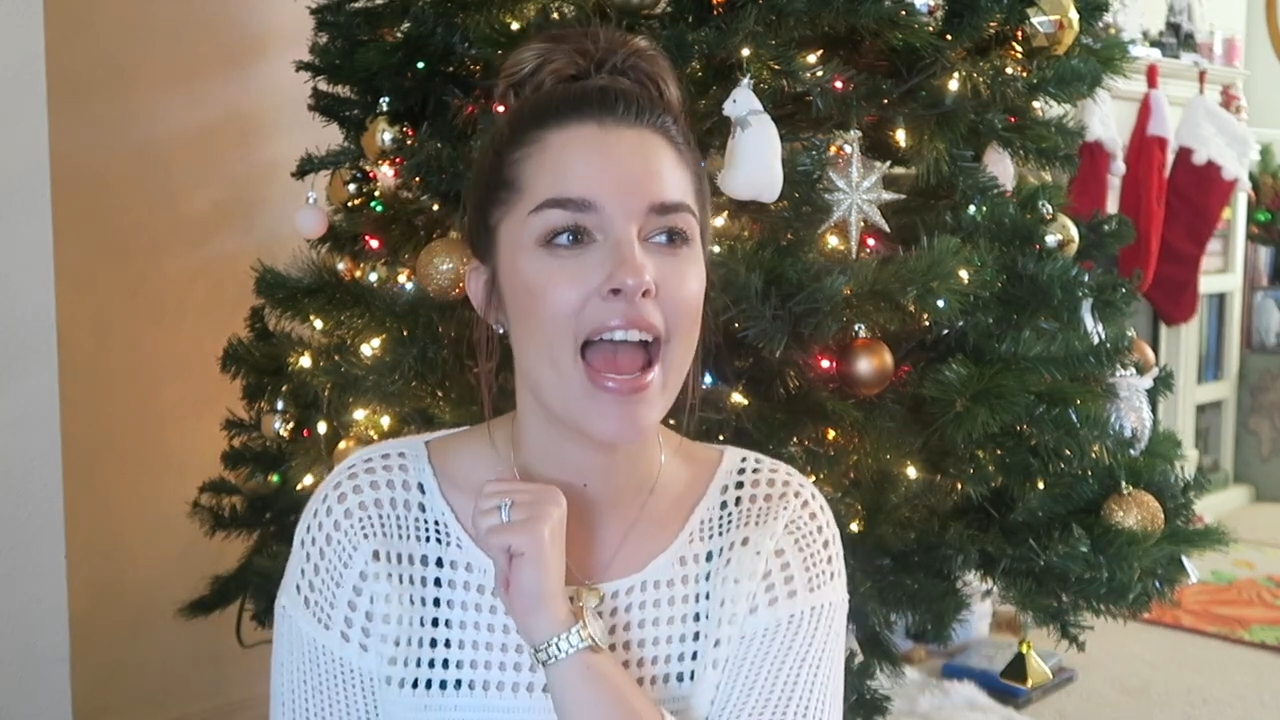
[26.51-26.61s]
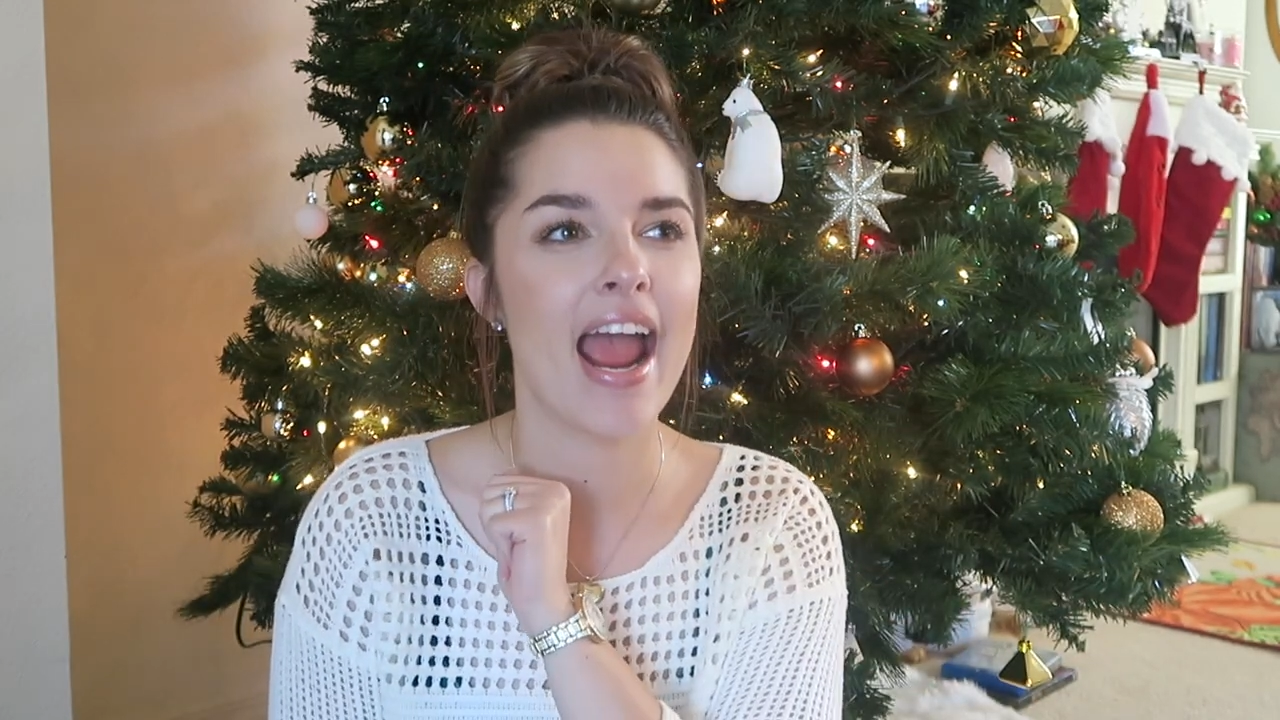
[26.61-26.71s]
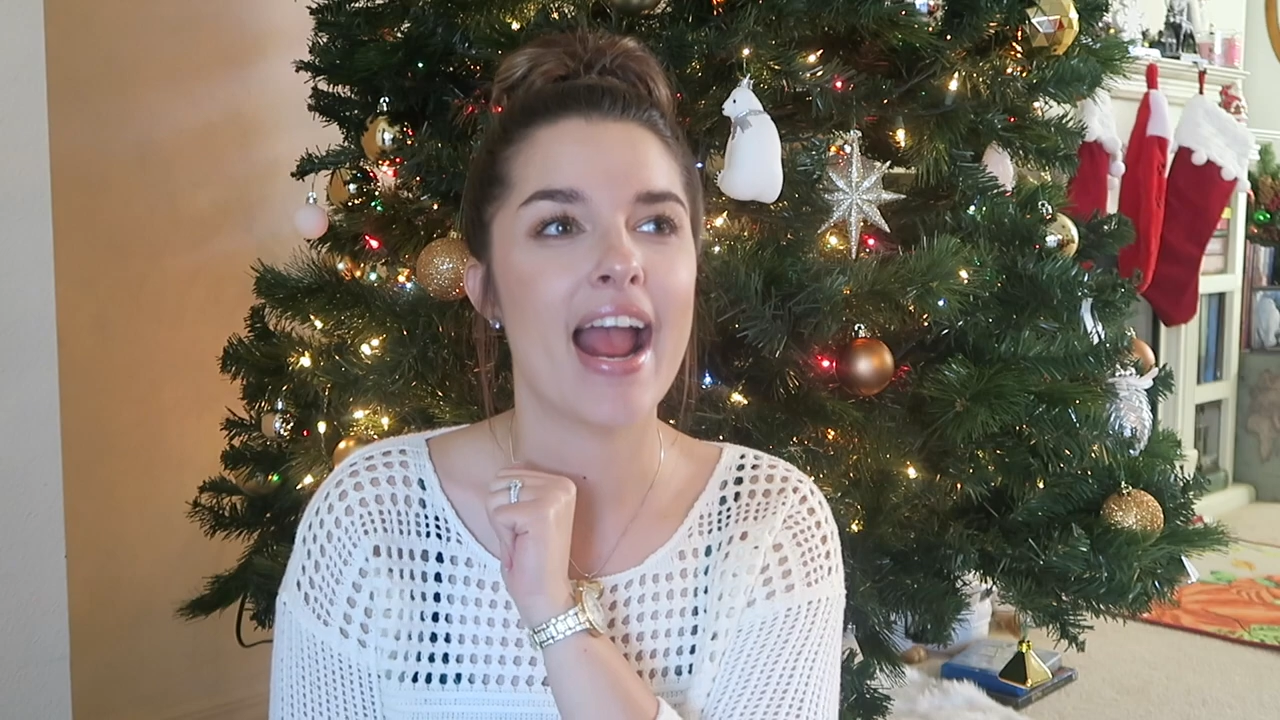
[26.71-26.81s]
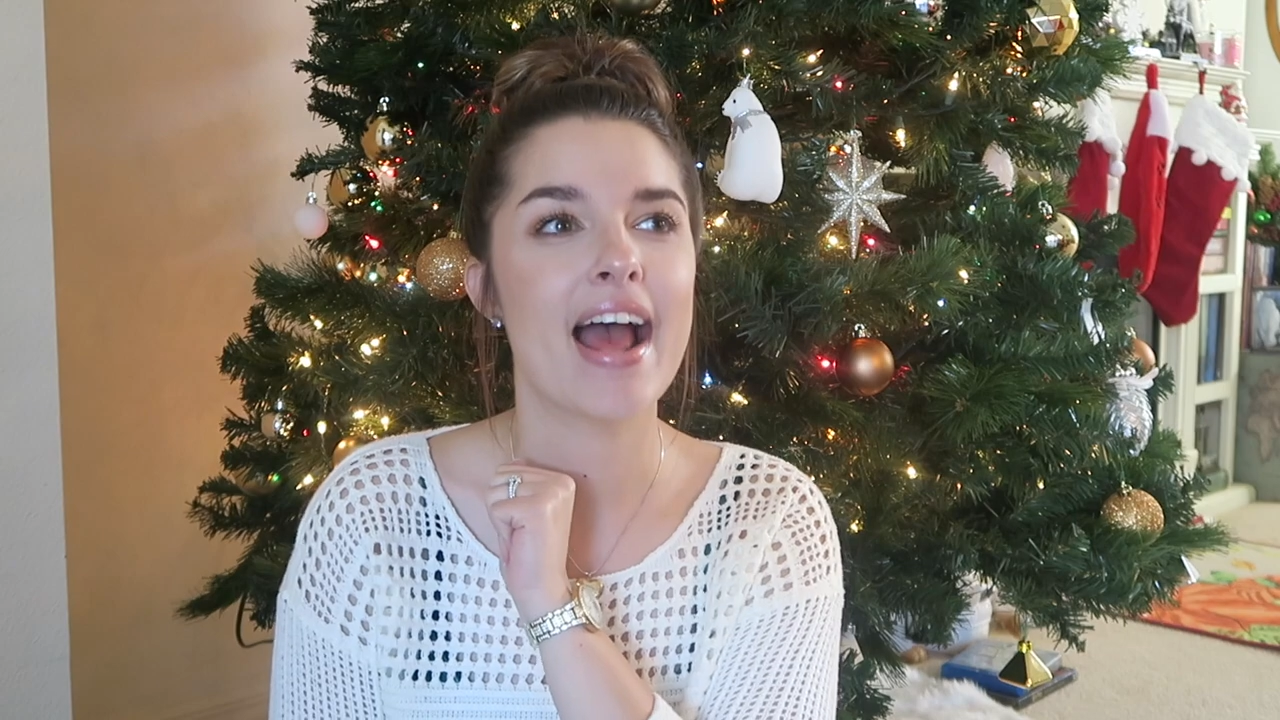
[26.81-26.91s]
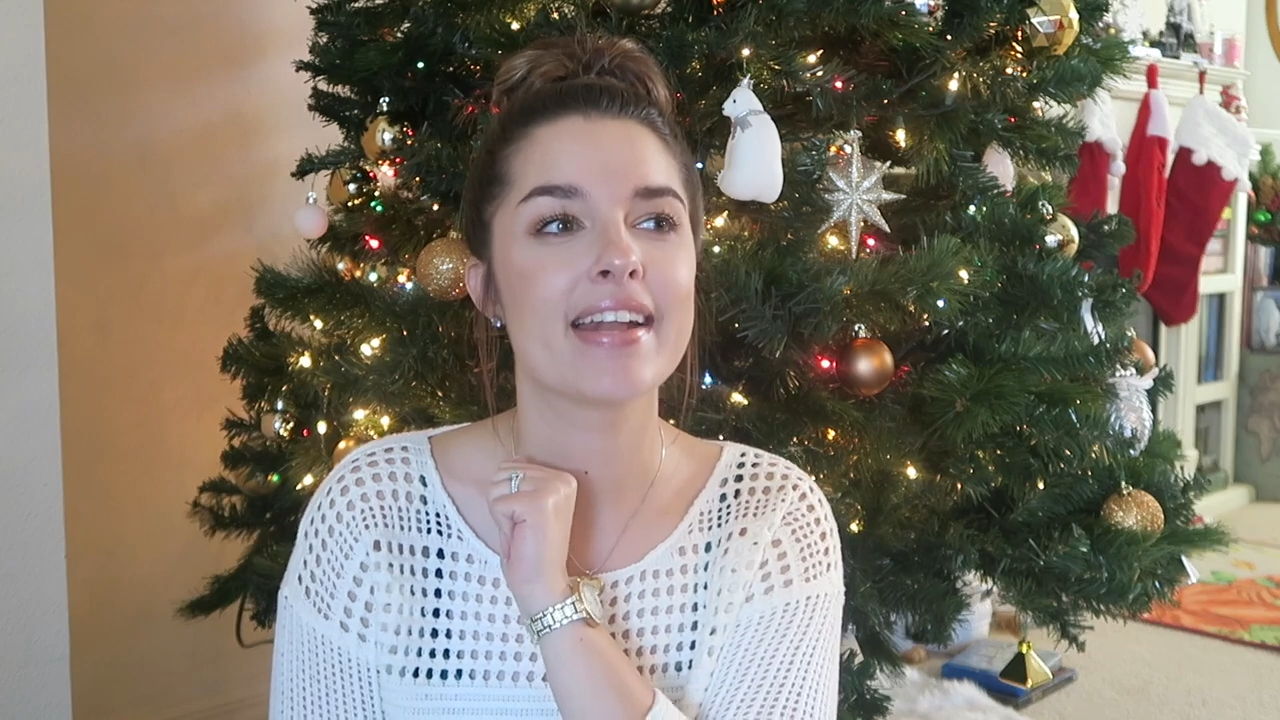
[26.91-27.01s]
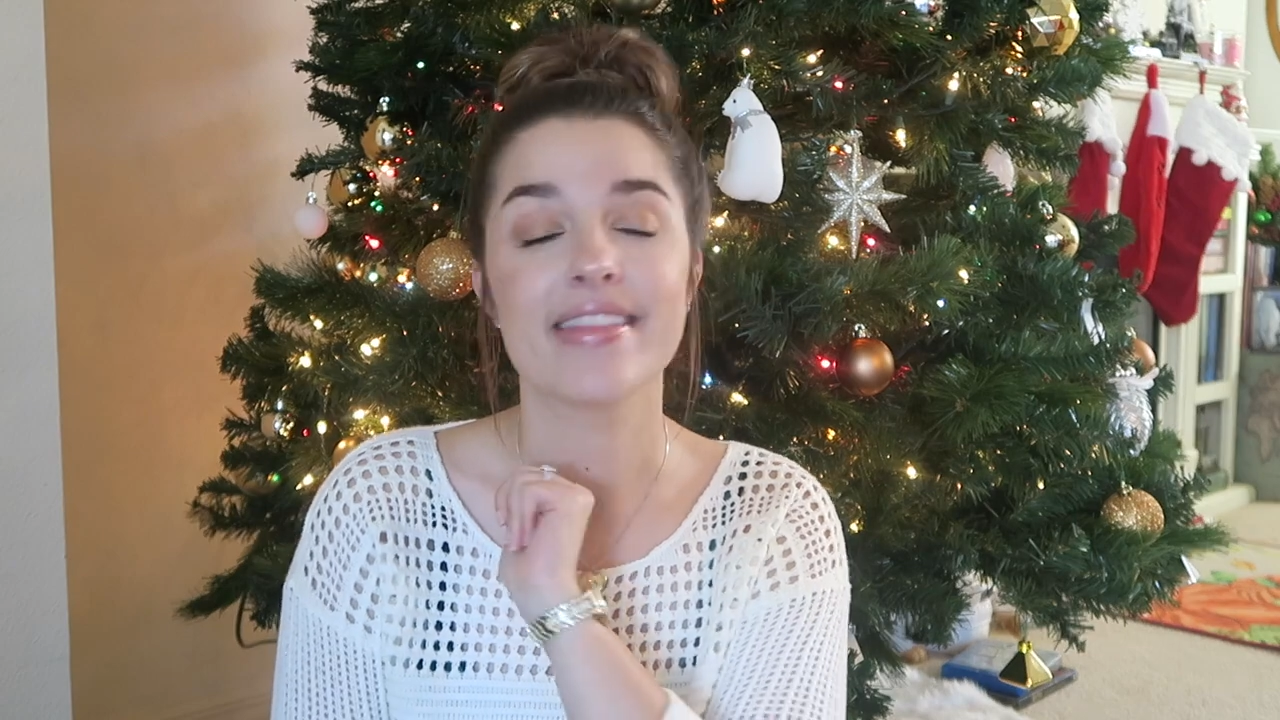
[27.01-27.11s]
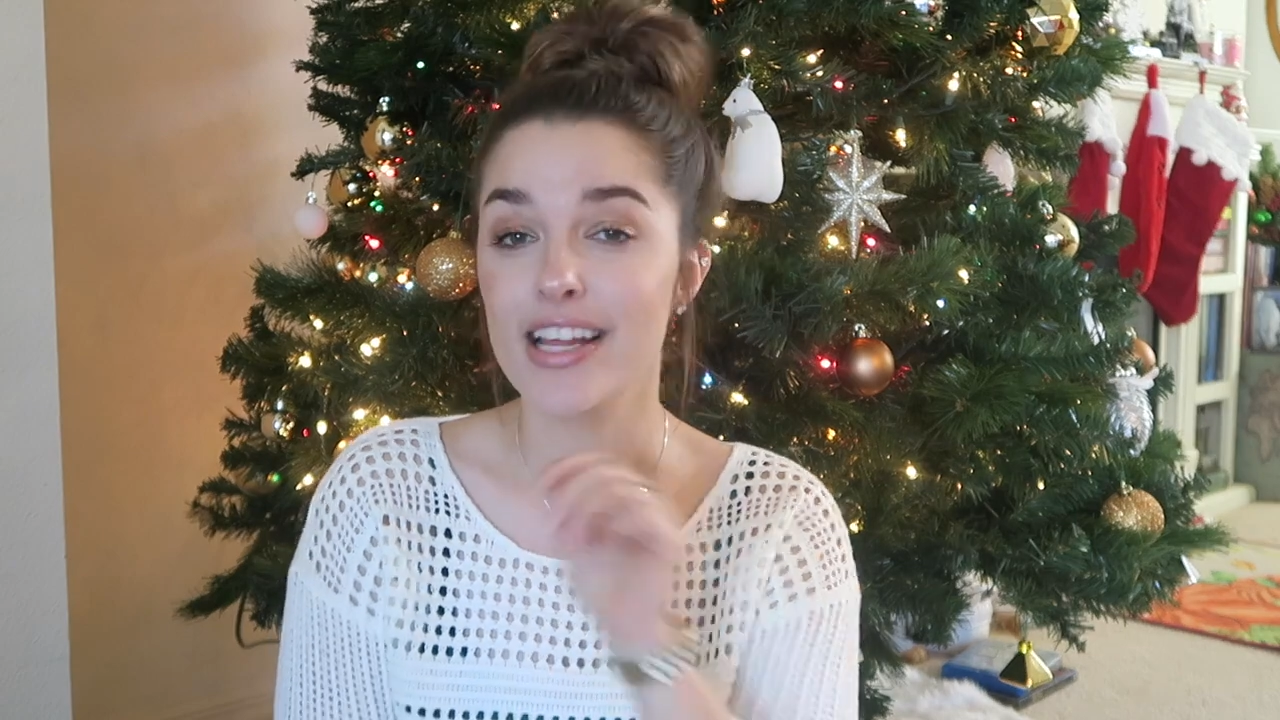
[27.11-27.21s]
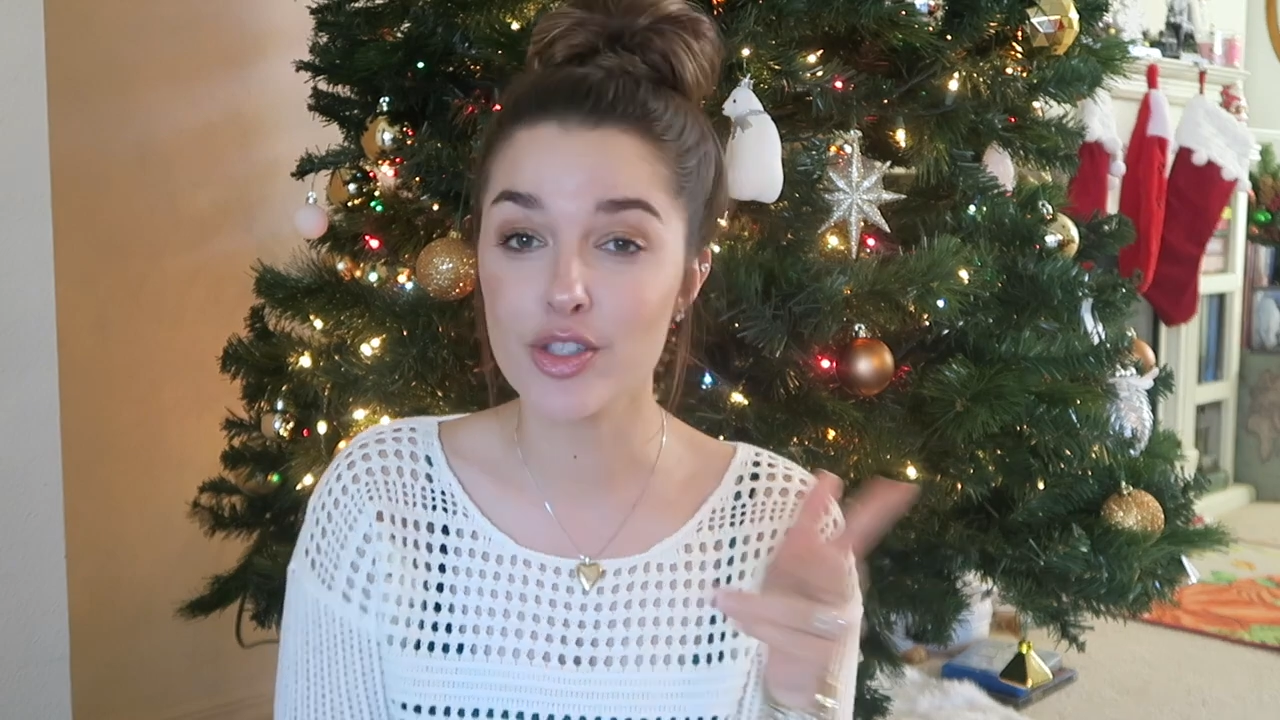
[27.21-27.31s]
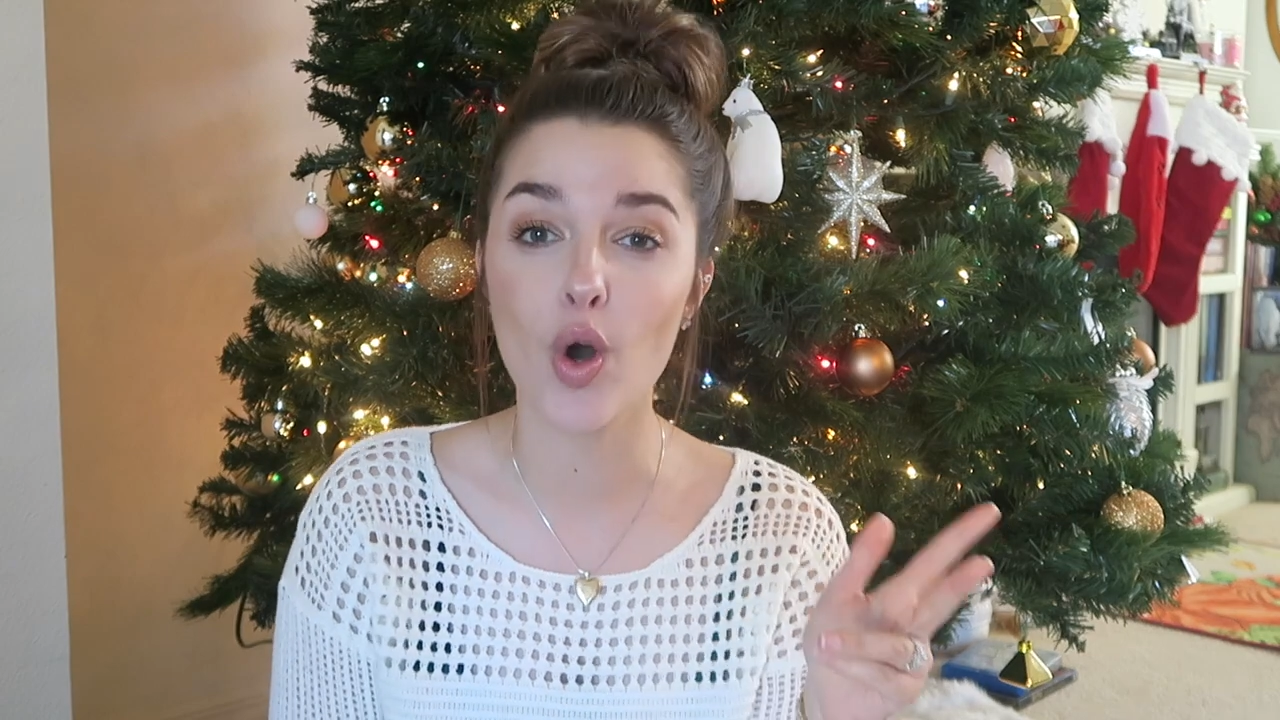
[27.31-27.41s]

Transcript: and that's